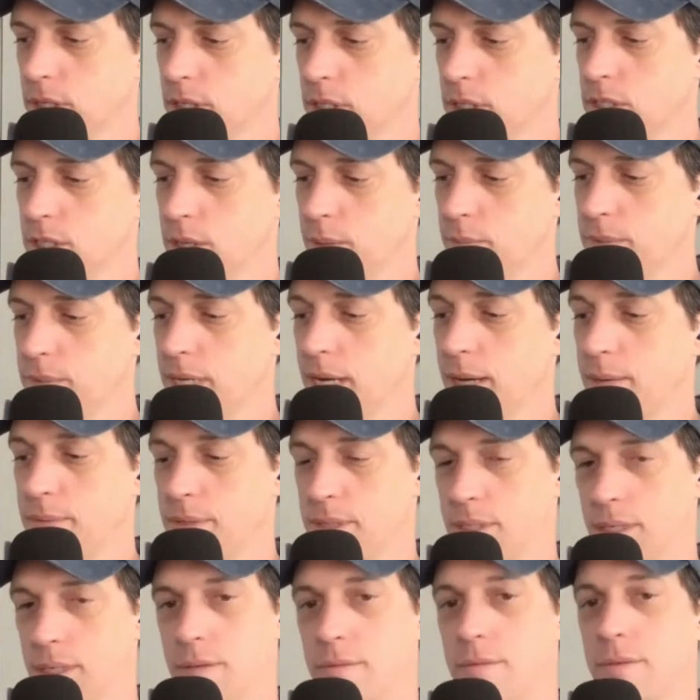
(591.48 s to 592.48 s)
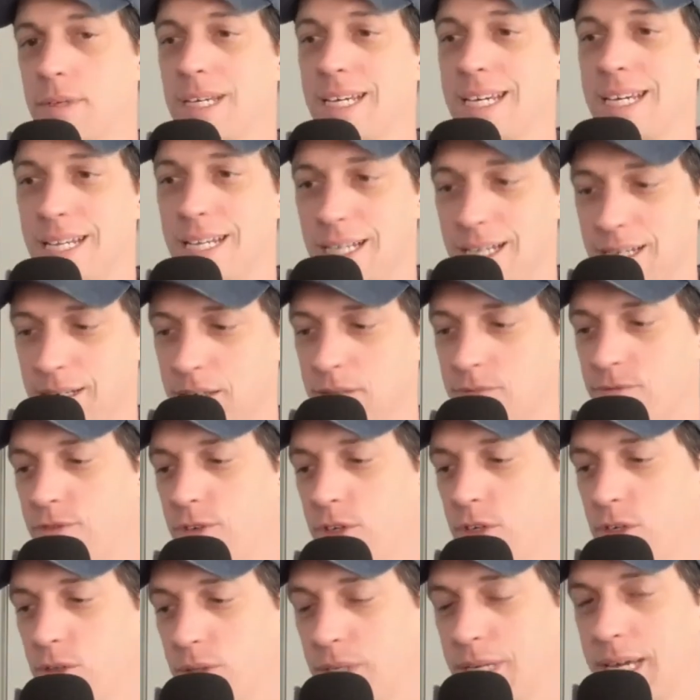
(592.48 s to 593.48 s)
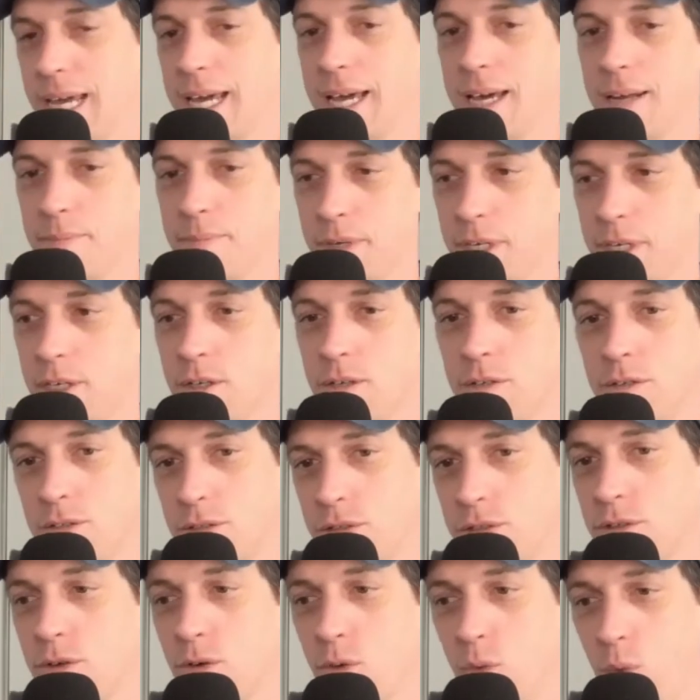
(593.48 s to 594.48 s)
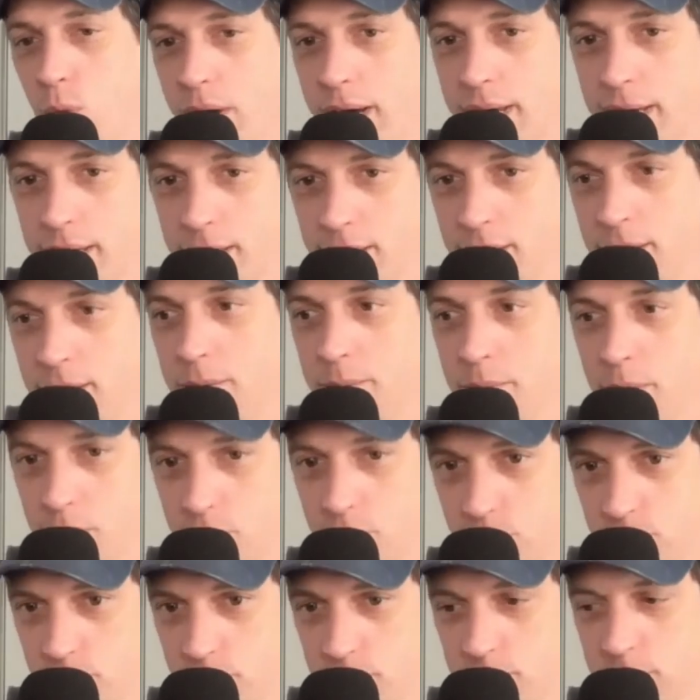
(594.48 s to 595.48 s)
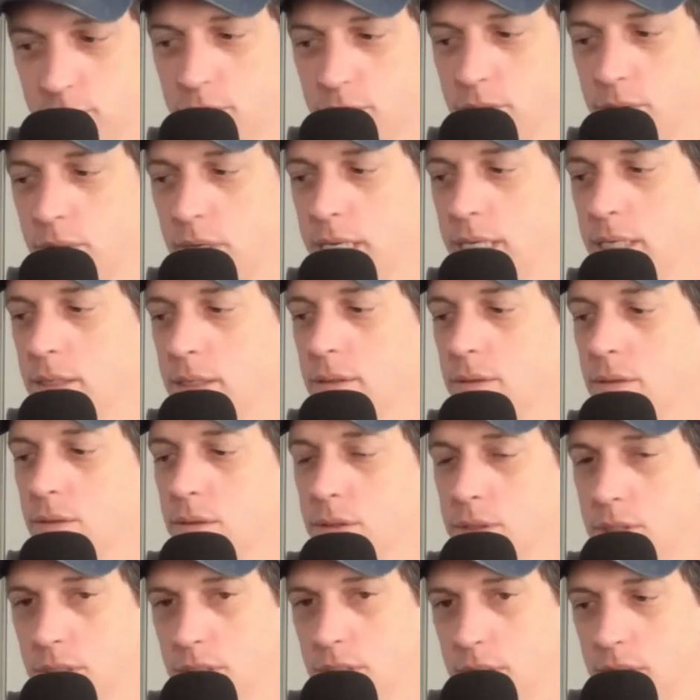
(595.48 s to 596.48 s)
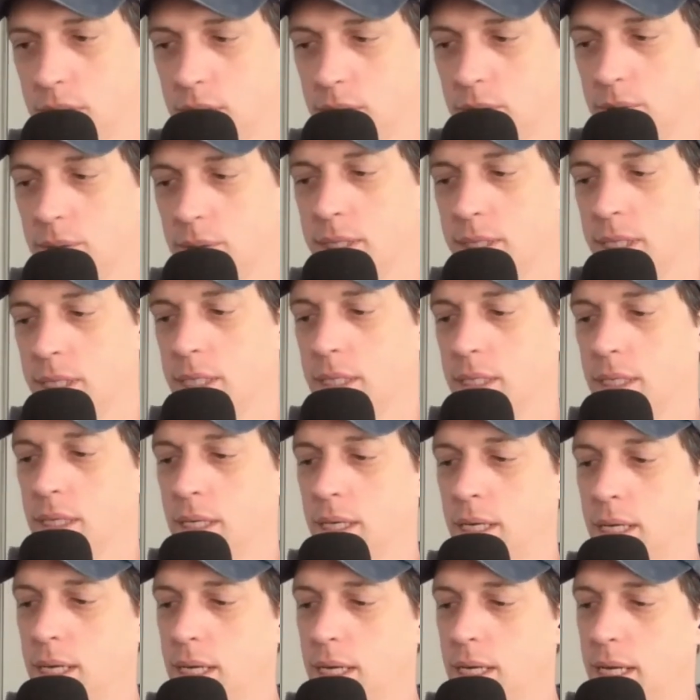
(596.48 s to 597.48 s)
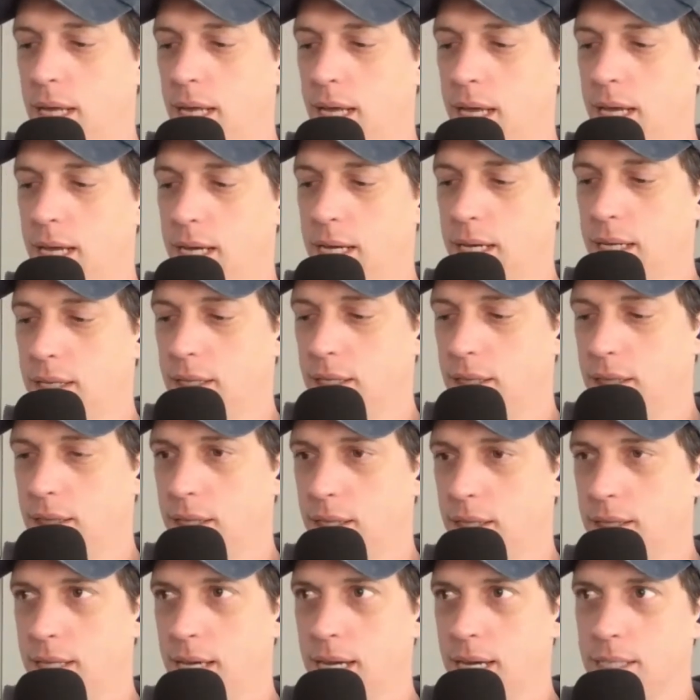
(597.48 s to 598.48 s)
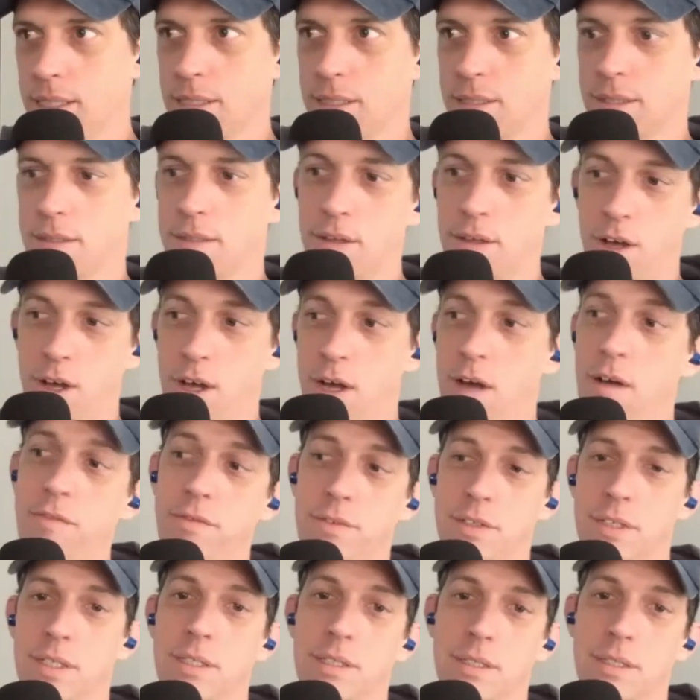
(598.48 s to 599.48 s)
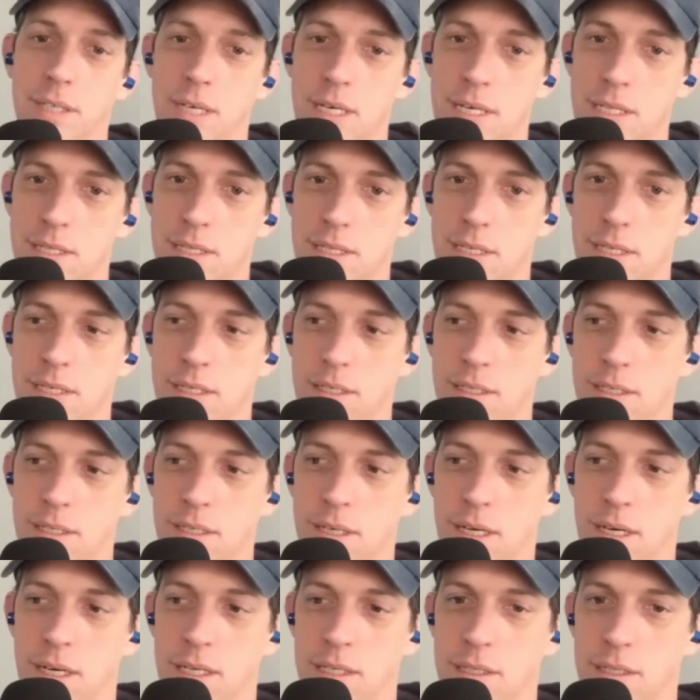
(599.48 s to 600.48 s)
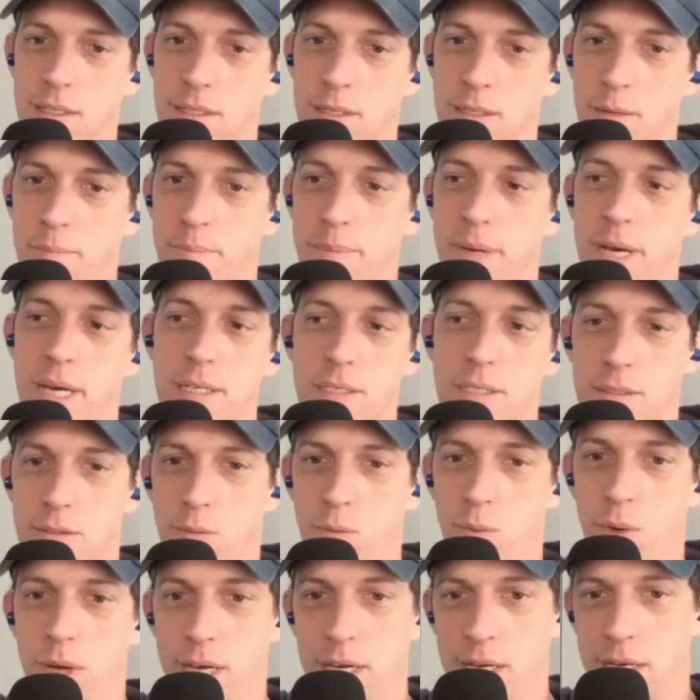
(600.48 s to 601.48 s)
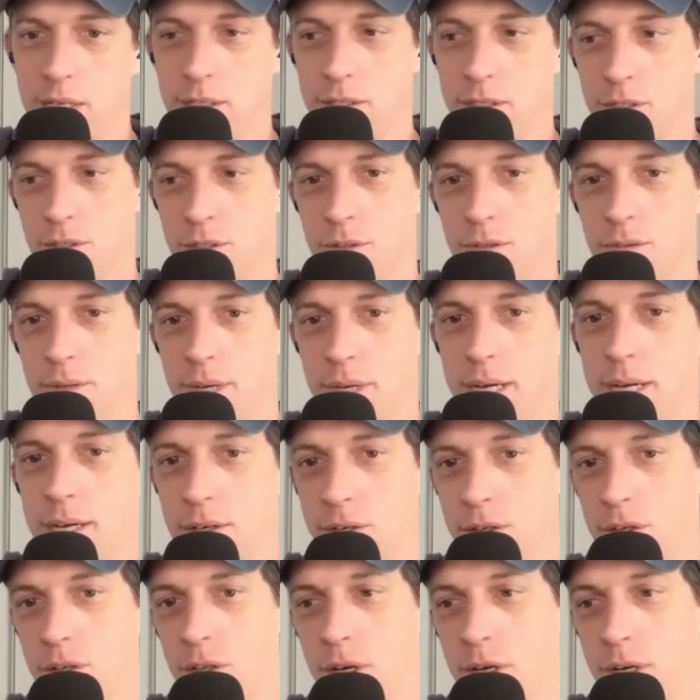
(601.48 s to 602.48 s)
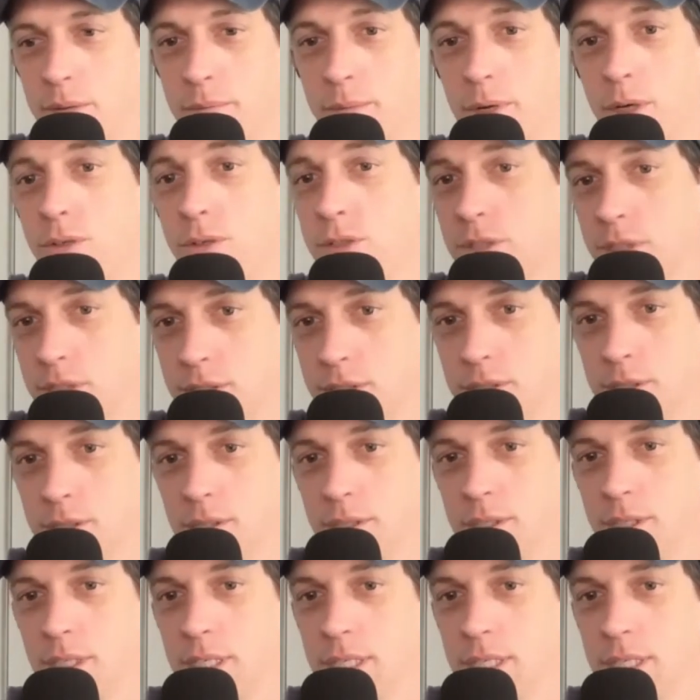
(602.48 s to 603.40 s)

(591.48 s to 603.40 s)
sometimes eating food can be used to quiet an emotion, right? Or to deal with it. And that's often, I think, not the best way to handle our emotions.